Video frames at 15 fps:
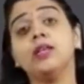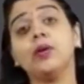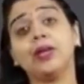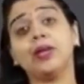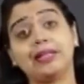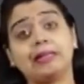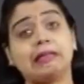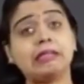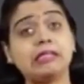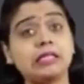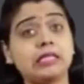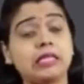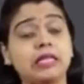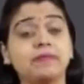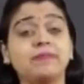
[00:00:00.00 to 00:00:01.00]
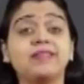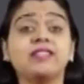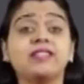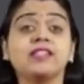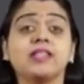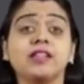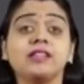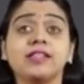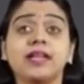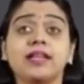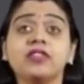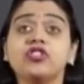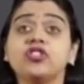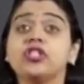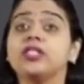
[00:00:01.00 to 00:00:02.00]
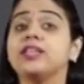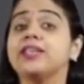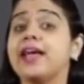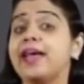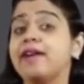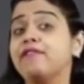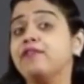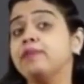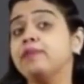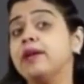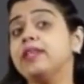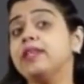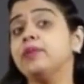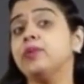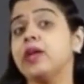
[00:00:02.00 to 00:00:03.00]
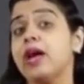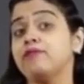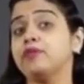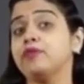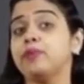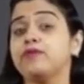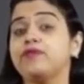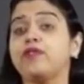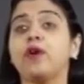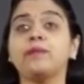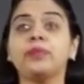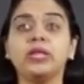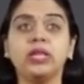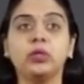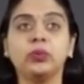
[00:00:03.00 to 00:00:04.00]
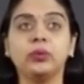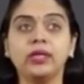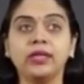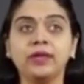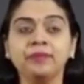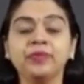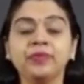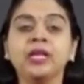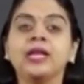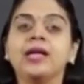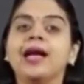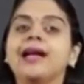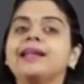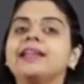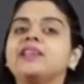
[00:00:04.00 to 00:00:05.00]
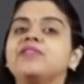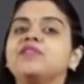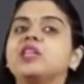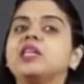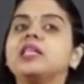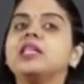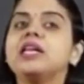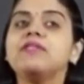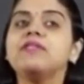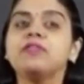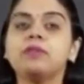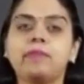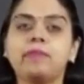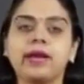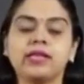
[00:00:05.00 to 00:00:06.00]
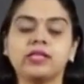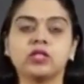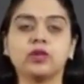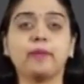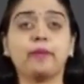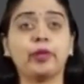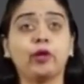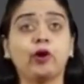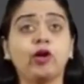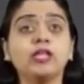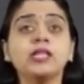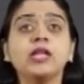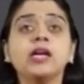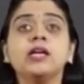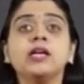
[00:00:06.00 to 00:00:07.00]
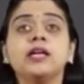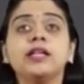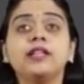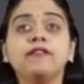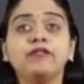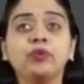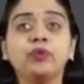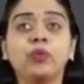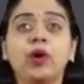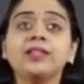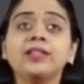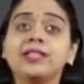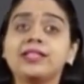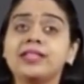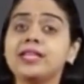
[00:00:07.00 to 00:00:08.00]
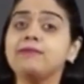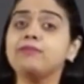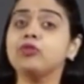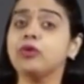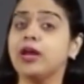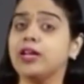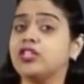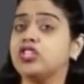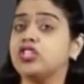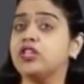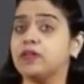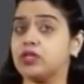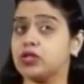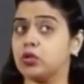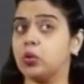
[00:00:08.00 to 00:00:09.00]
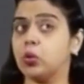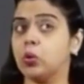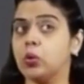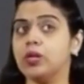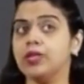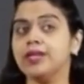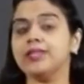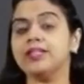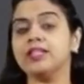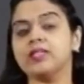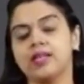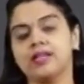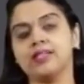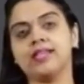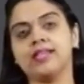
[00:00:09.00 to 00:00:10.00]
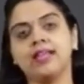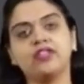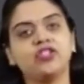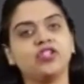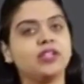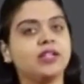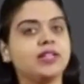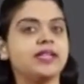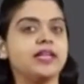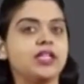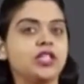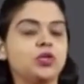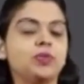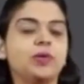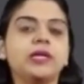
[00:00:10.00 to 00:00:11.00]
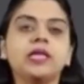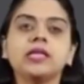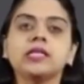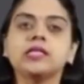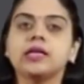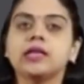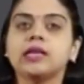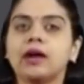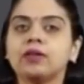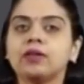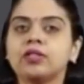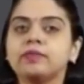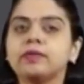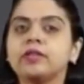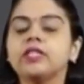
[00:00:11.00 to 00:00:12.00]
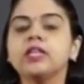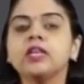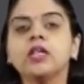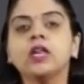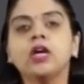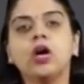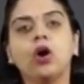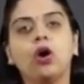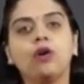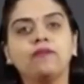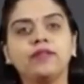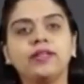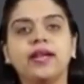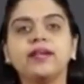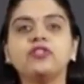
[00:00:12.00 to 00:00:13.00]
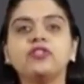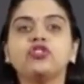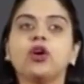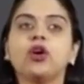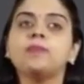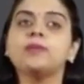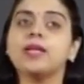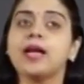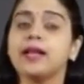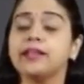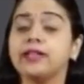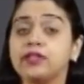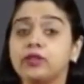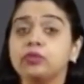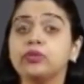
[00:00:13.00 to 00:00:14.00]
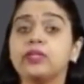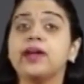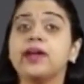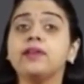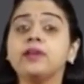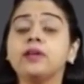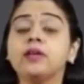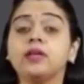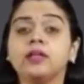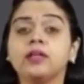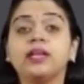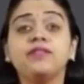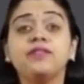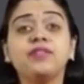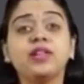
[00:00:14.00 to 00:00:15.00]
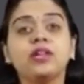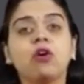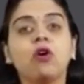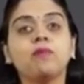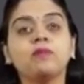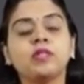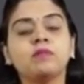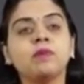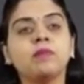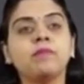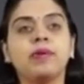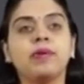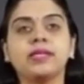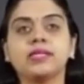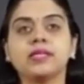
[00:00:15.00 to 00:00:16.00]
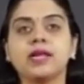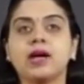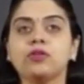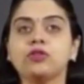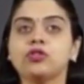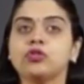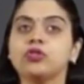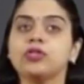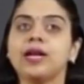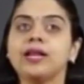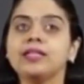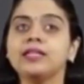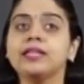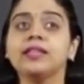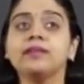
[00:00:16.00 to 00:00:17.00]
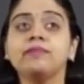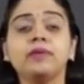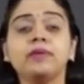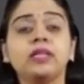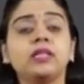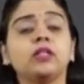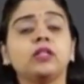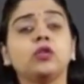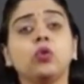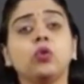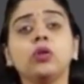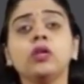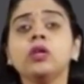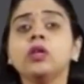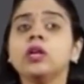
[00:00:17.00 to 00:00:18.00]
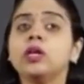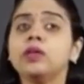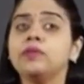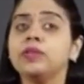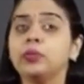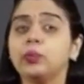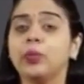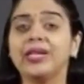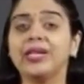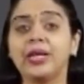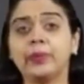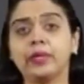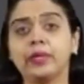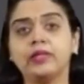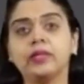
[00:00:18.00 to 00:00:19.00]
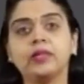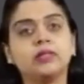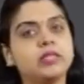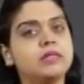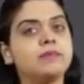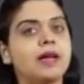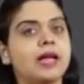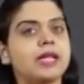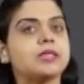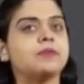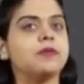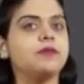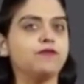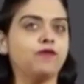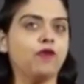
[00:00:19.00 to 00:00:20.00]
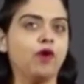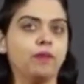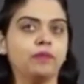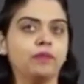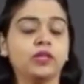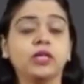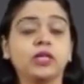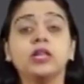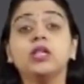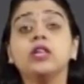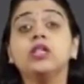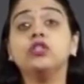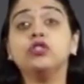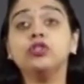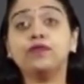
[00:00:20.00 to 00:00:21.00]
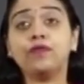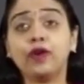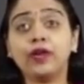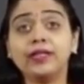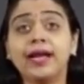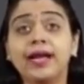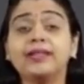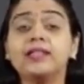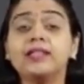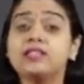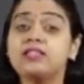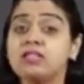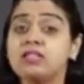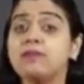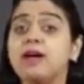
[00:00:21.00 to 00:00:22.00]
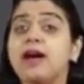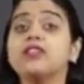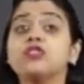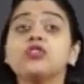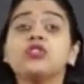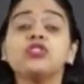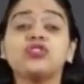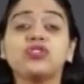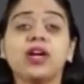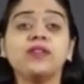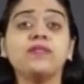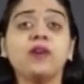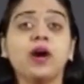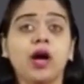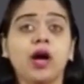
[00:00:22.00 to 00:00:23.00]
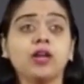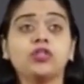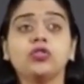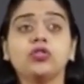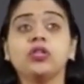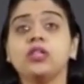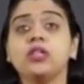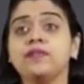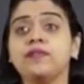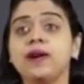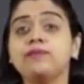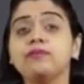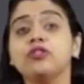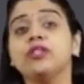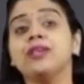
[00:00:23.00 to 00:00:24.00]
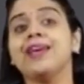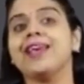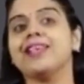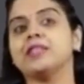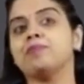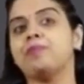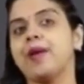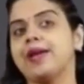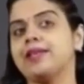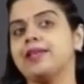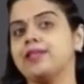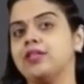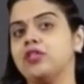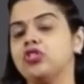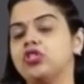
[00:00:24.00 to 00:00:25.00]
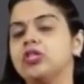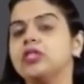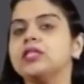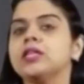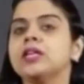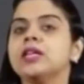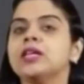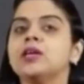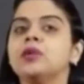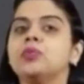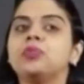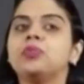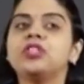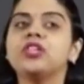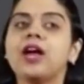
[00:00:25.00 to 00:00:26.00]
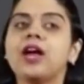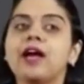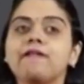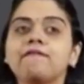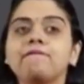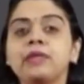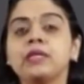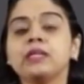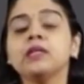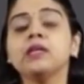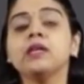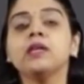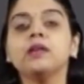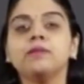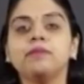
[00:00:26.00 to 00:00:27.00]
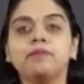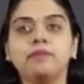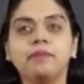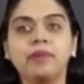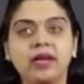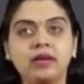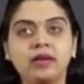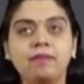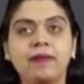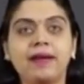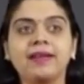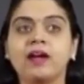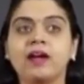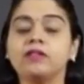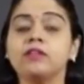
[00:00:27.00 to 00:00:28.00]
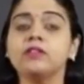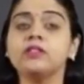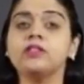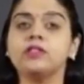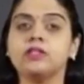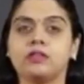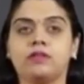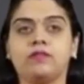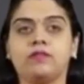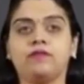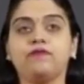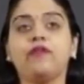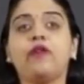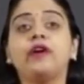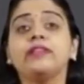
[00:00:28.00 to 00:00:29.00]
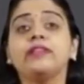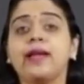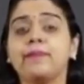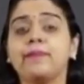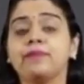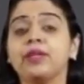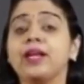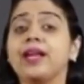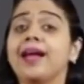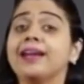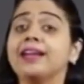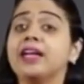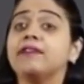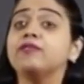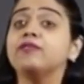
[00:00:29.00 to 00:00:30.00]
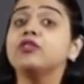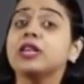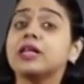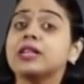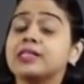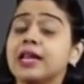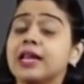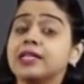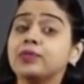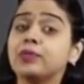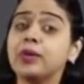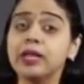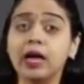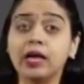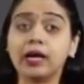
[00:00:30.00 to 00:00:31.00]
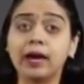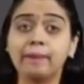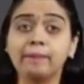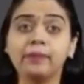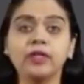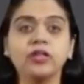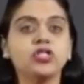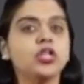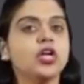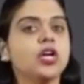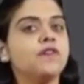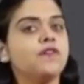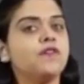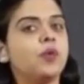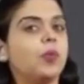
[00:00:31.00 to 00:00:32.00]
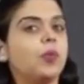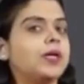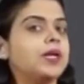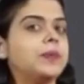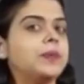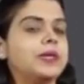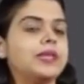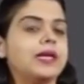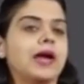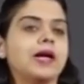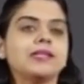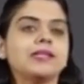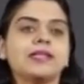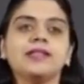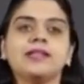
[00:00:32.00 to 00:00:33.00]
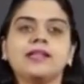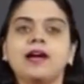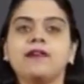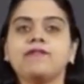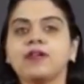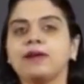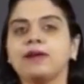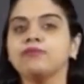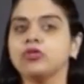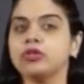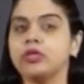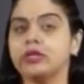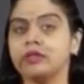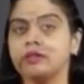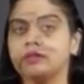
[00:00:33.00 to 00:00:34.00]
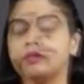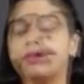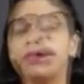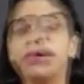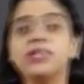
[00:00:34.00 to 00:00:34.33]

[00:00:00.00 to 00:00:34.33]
Now, in this team, it is essential that everybody would have to perform equally and give their level best, because if you want the team to achieve its goal, it is essential that each one takes accountability of their jobs and they give their optimum best out so that they can meet the goal with whatever the team has been formed. So for that, the team has to strive hard to live up to the expectations which have been made by others for them, and they have to successfully accomplish for whatever task that they have come together.